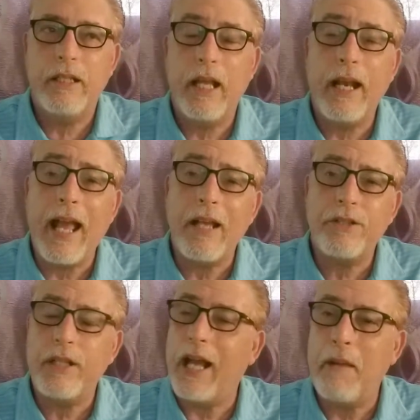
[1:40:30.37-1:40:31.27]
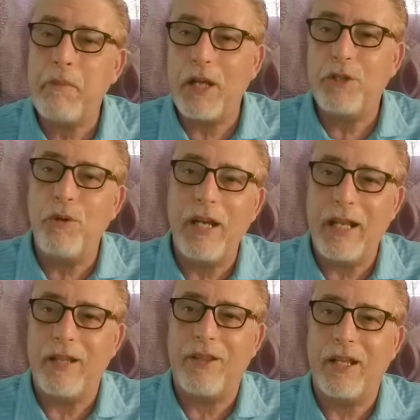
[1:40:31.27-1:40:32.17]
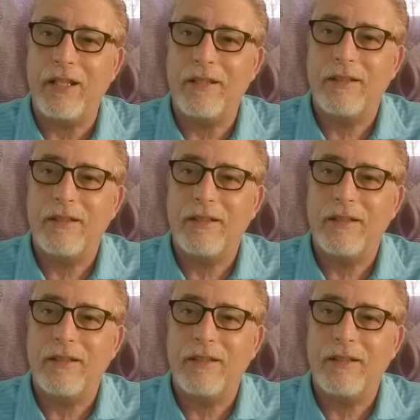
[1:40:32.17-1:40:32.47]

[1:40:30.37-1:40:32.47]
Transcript: And actually, I'm not doing anything.